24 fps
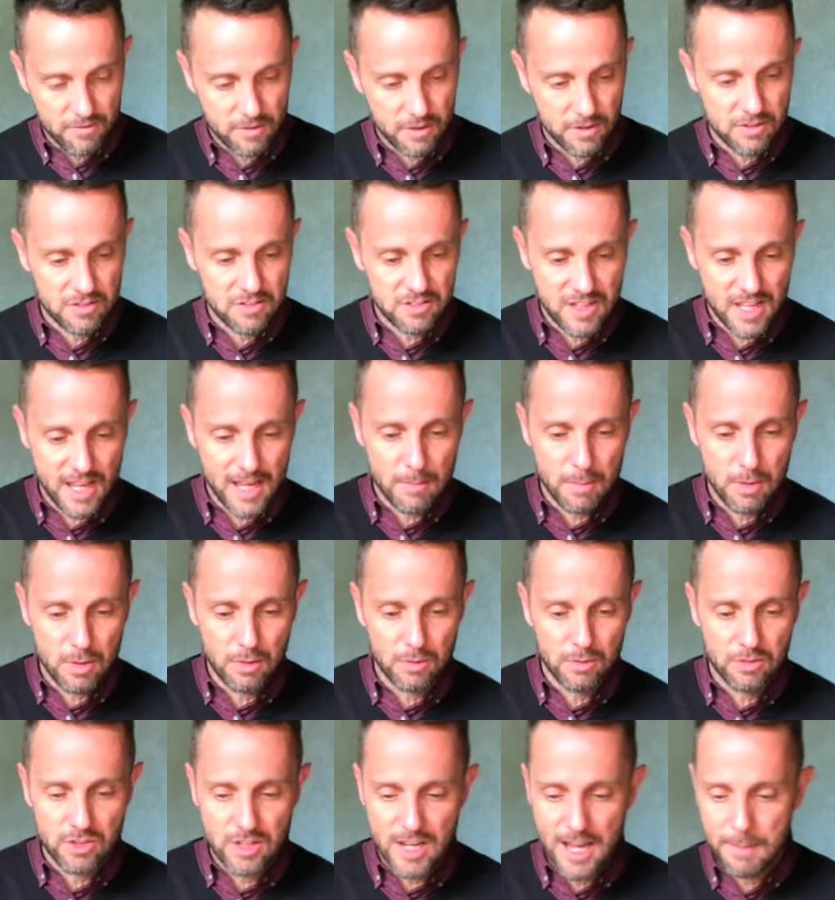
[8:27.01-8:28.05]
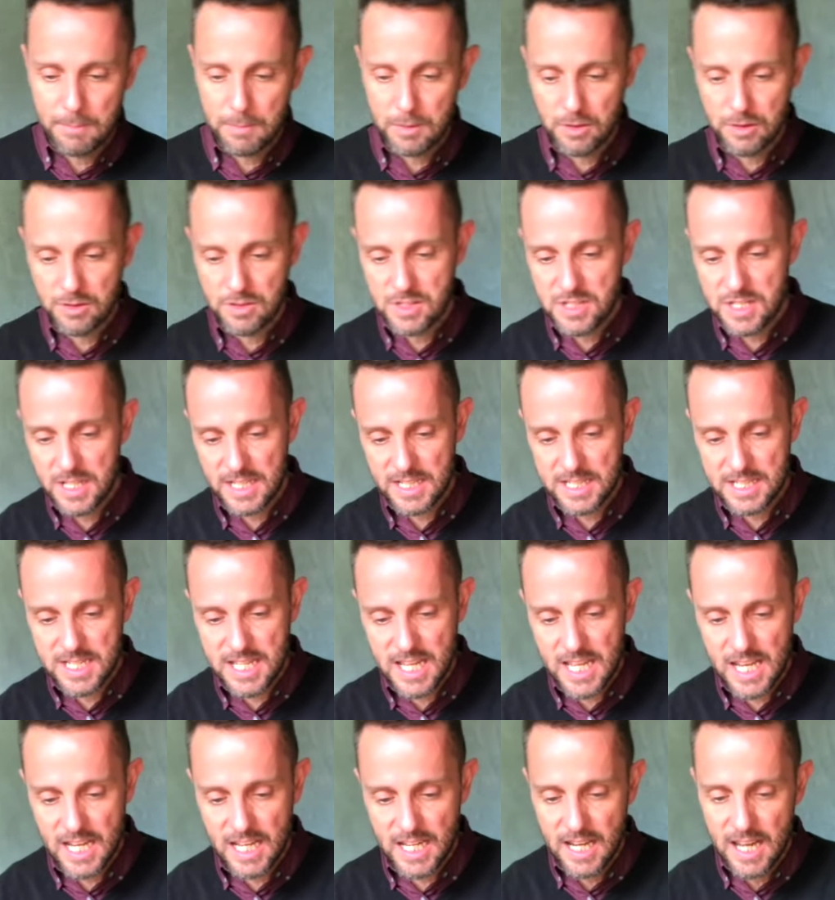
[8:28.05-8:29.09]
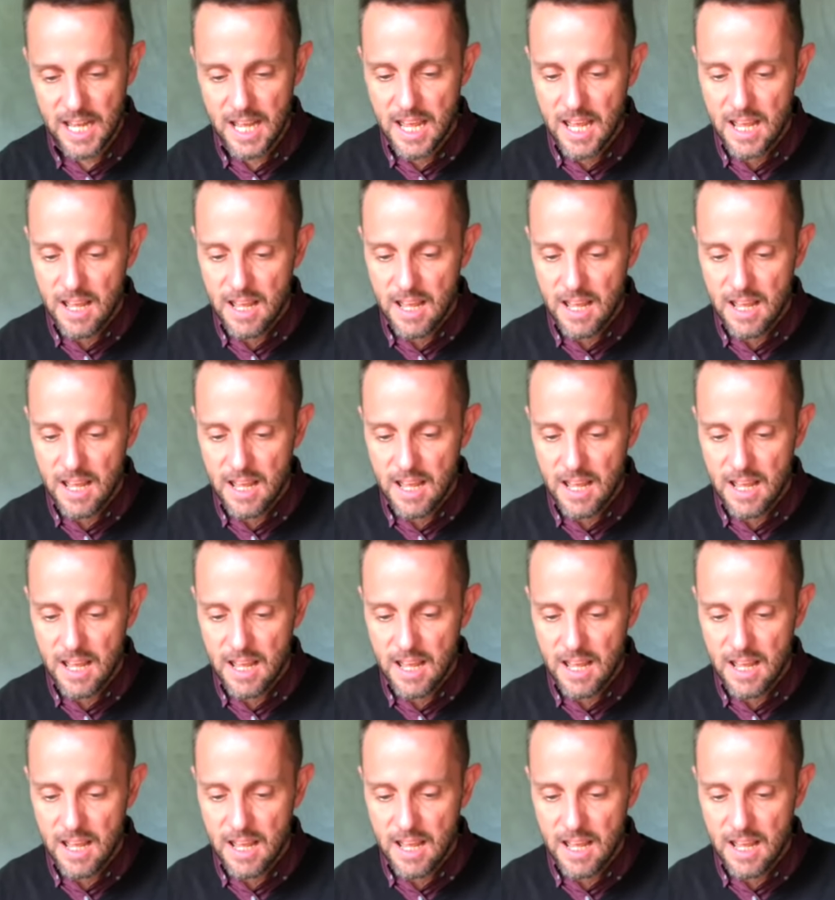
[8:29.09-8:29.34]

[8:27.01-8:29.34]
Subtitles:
1 Samuel chapter 16,